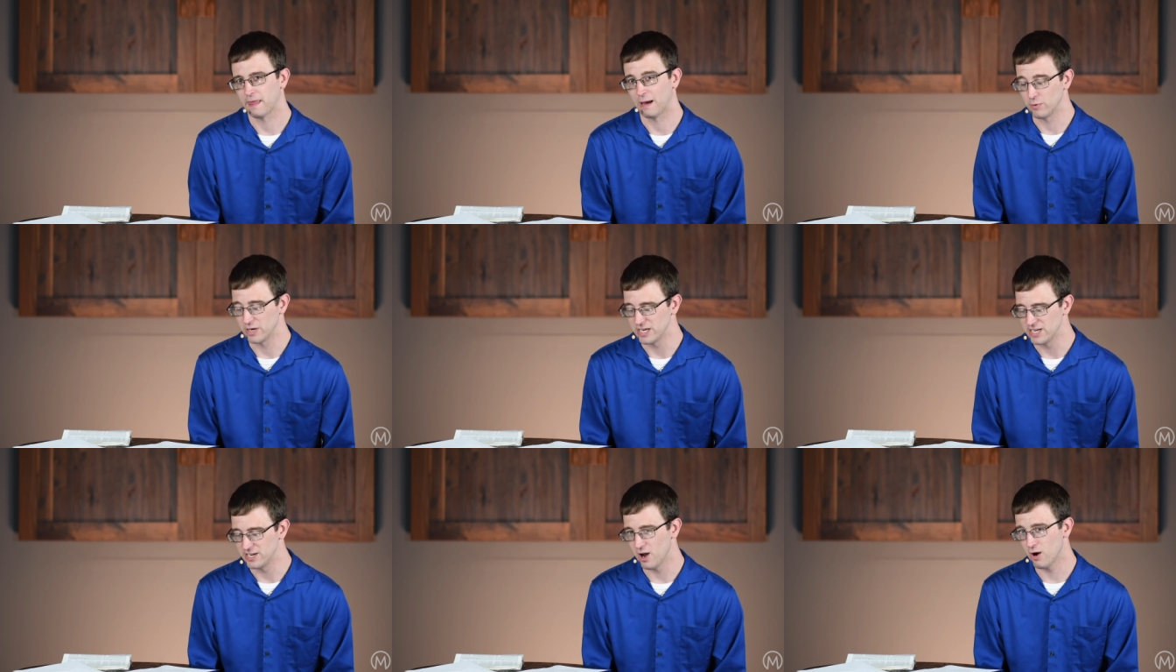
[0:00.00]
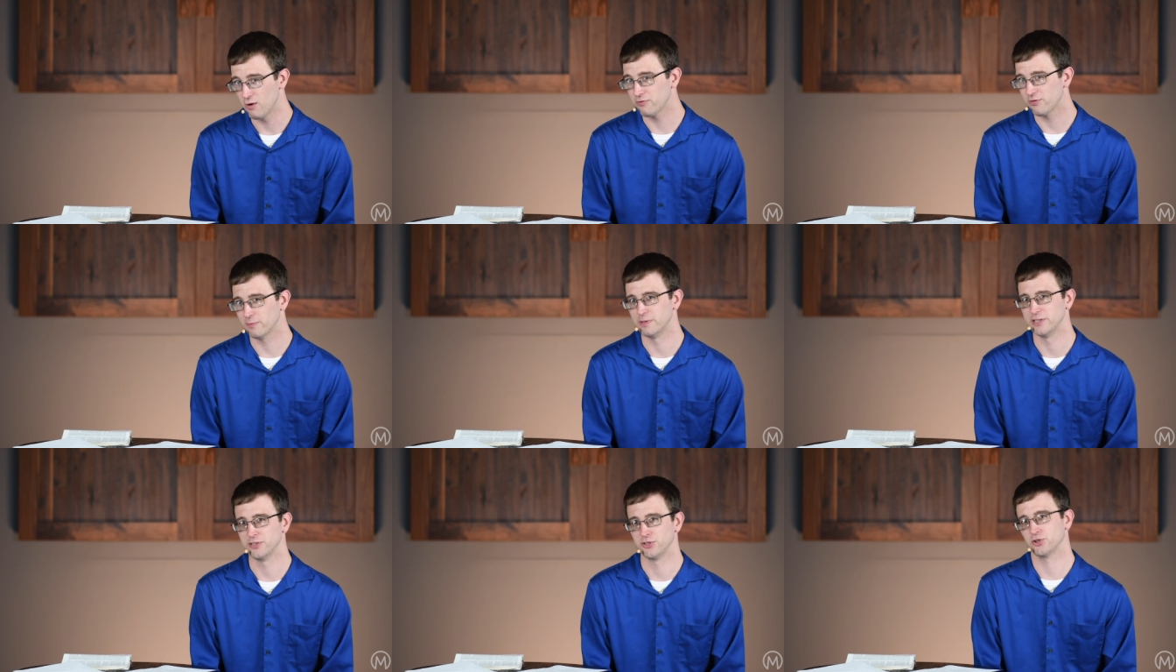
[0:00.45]
And we know
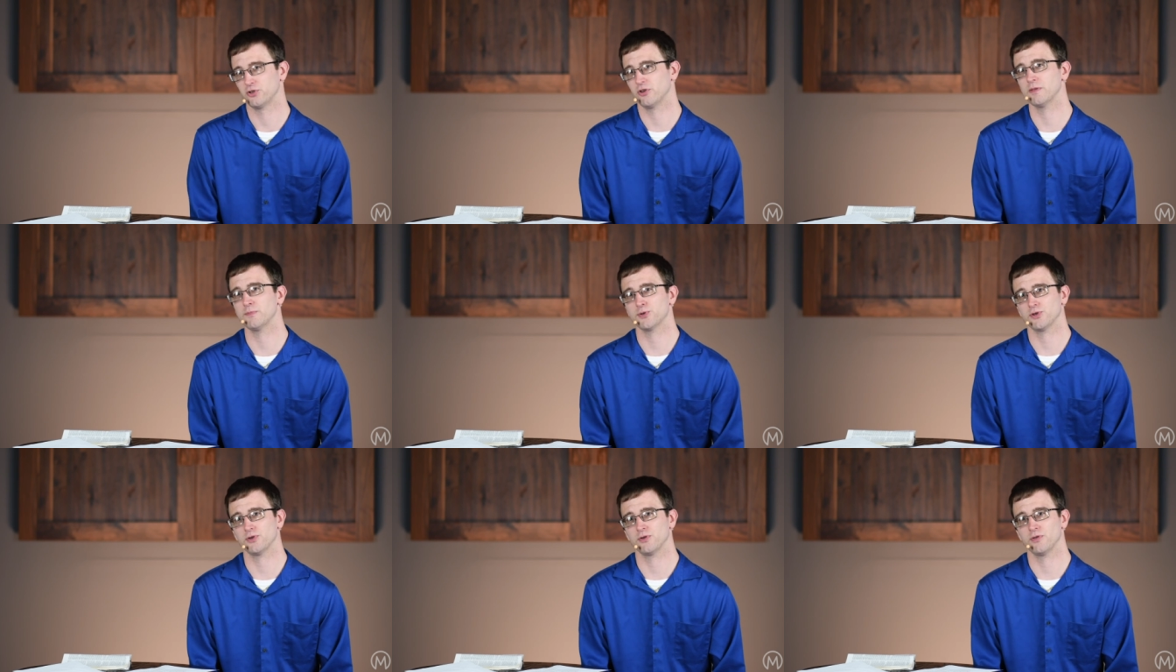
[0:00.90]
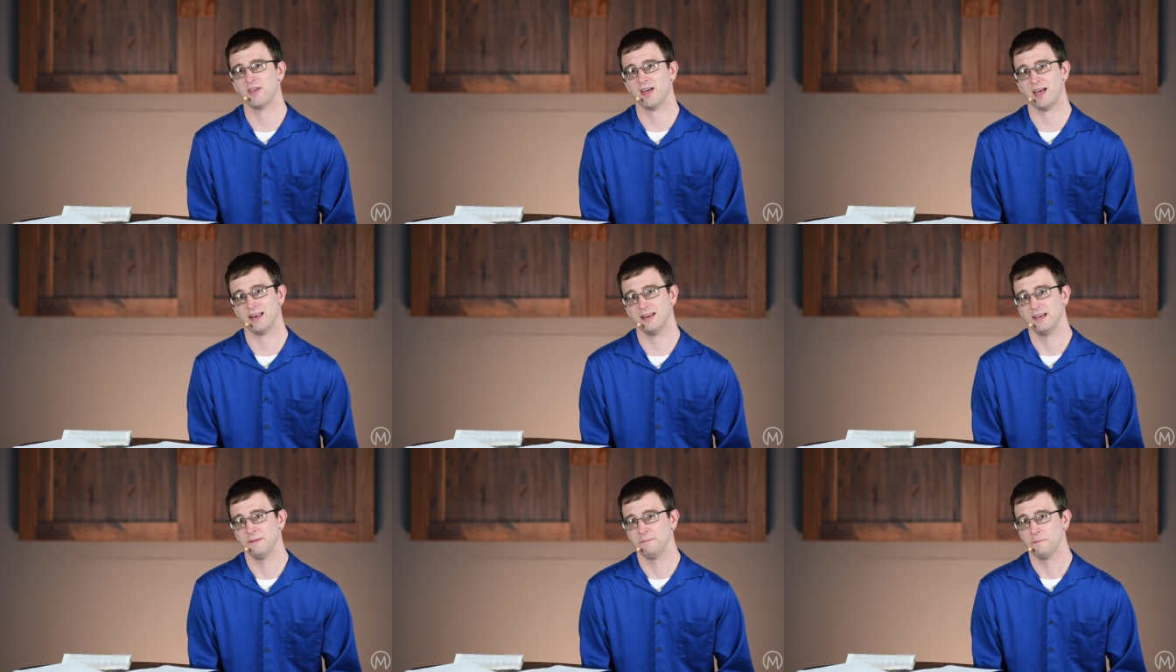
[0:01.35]
from His scripture
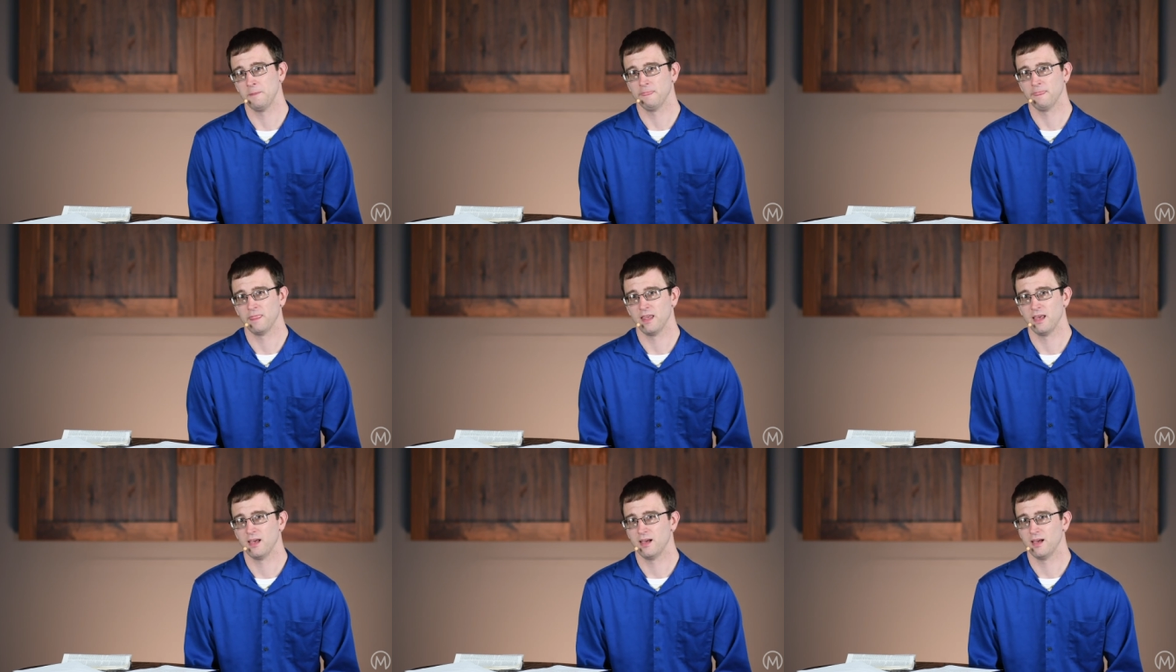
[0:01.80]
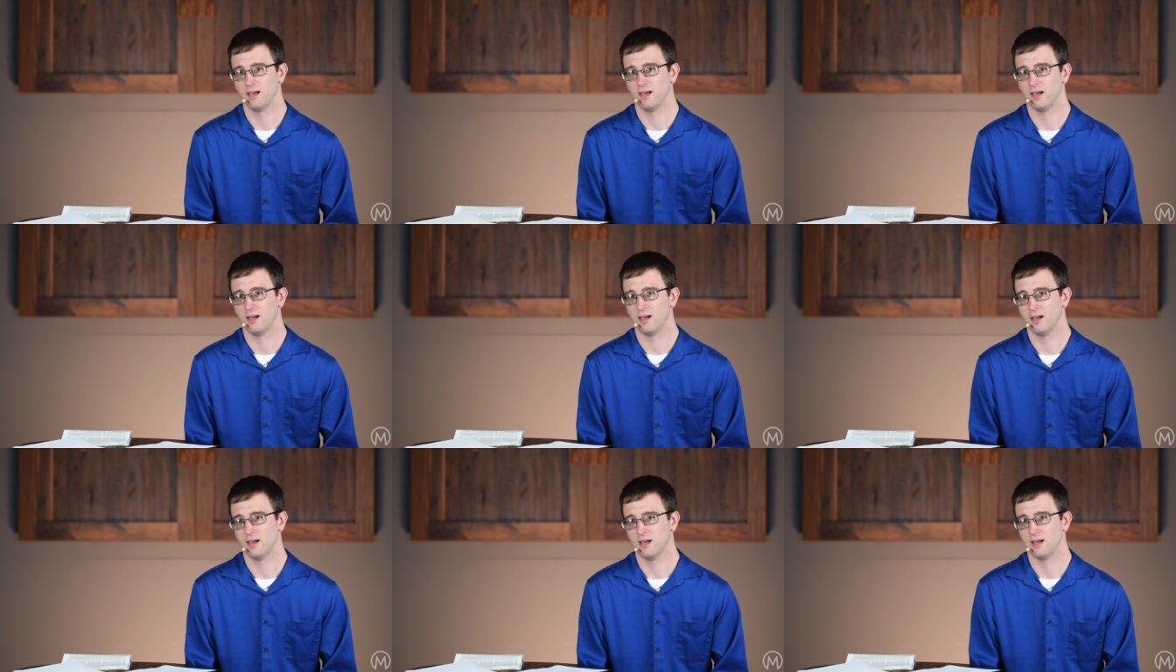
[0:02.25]
that
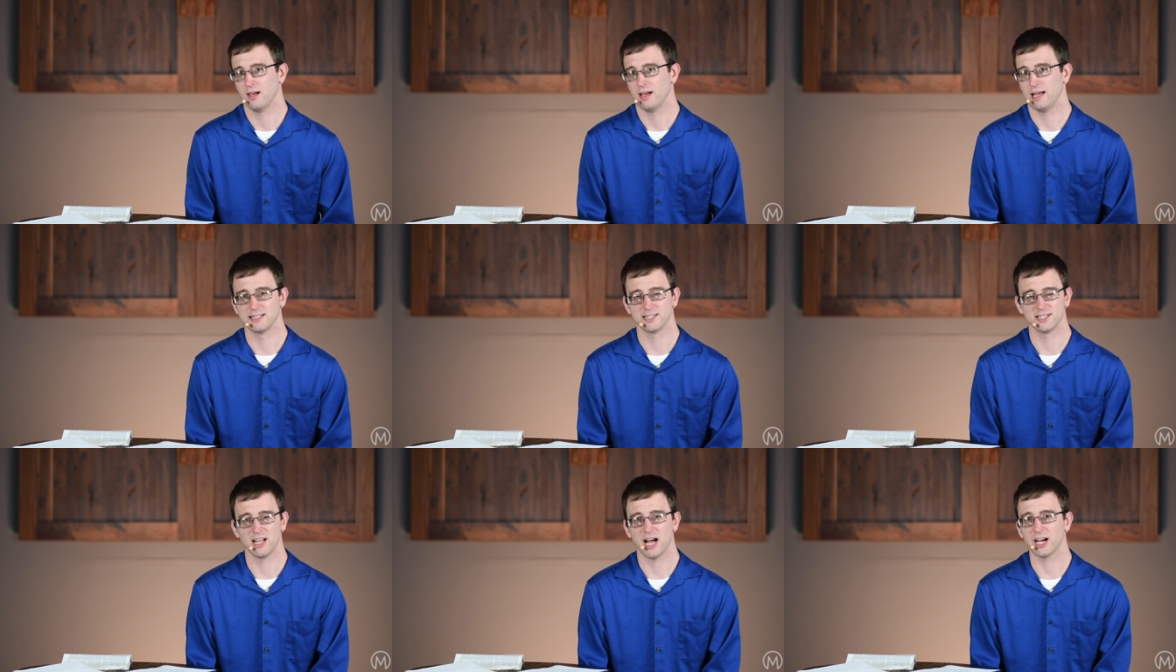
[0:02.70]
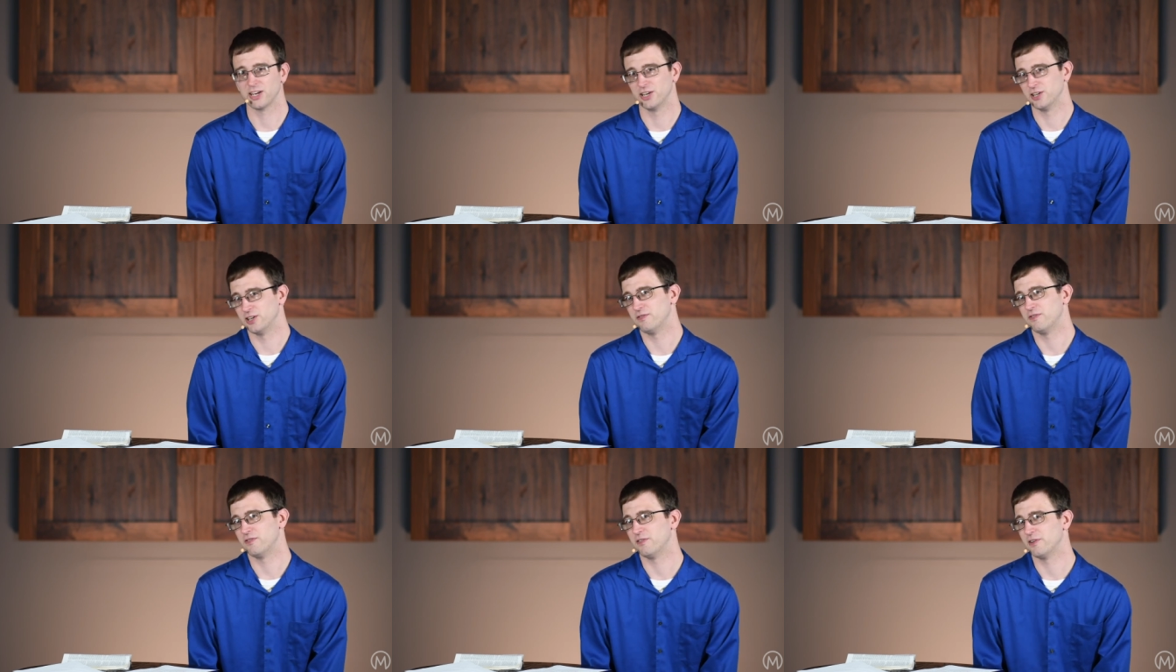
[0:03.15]
it's not
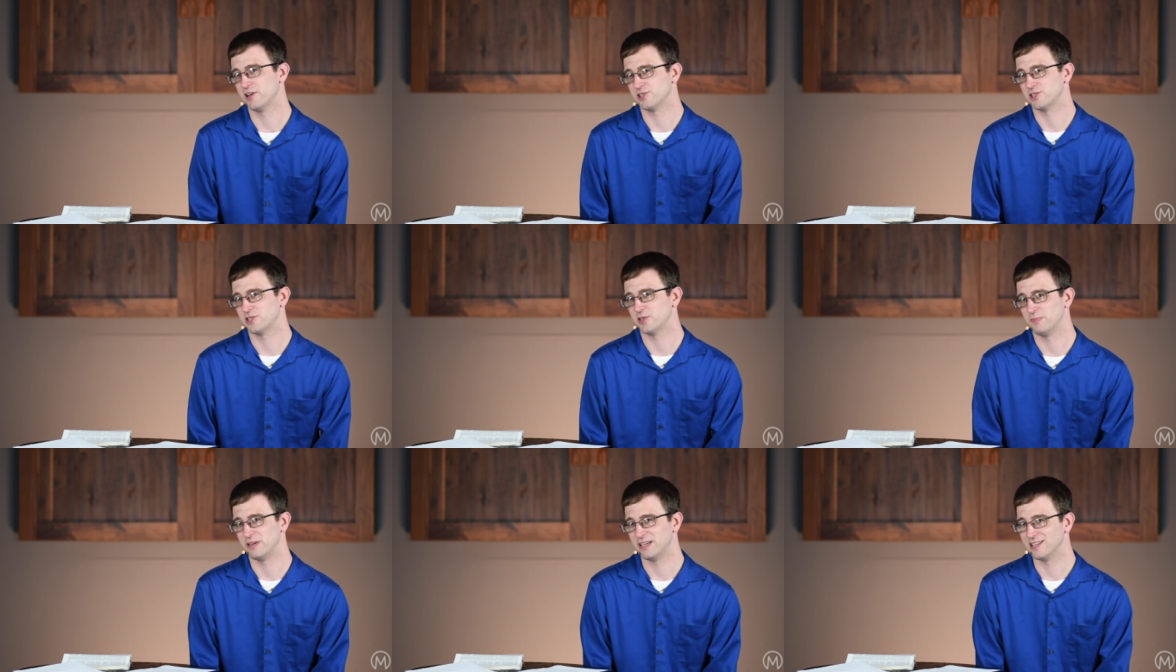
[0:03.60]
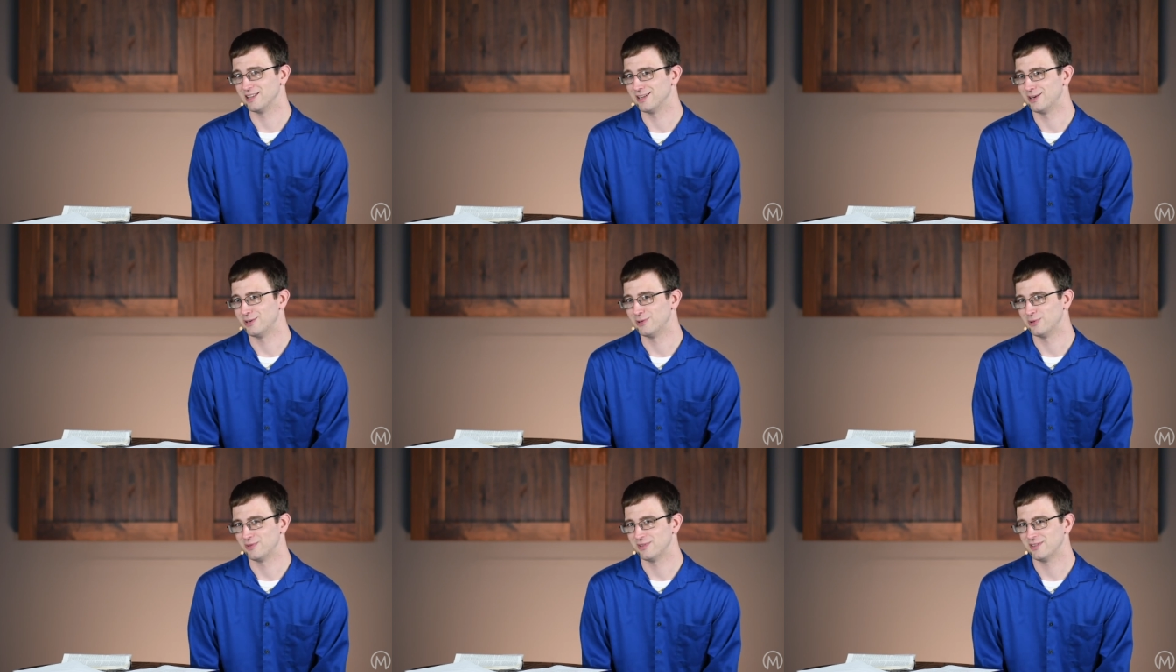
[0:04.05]
good for us to be
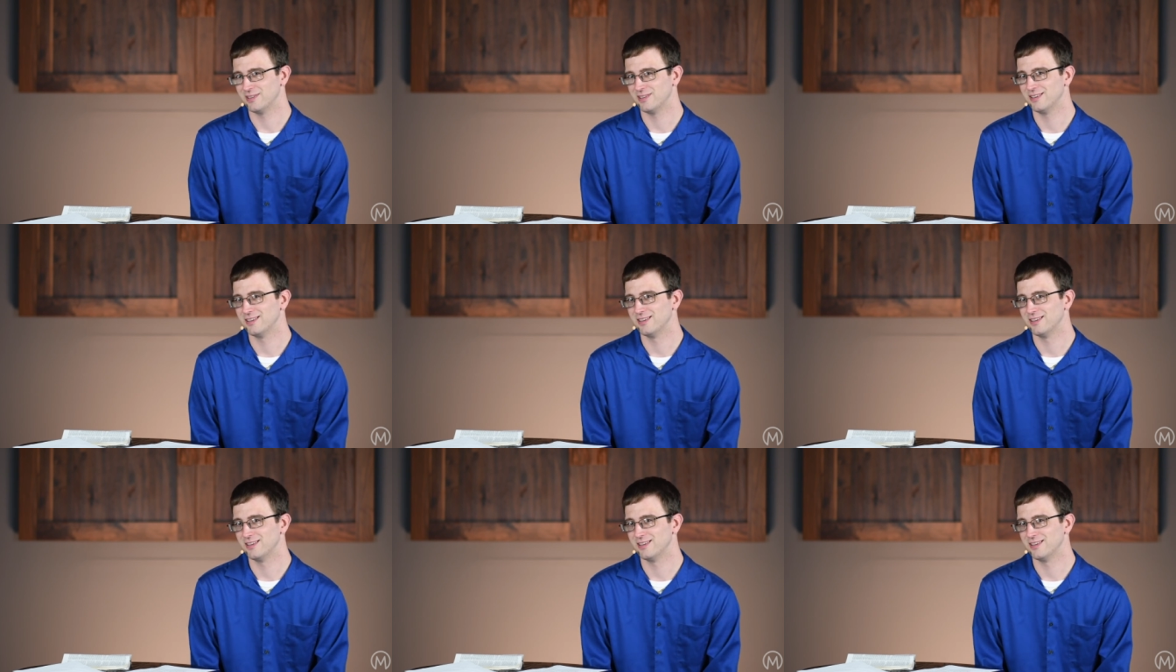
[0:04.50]
alone.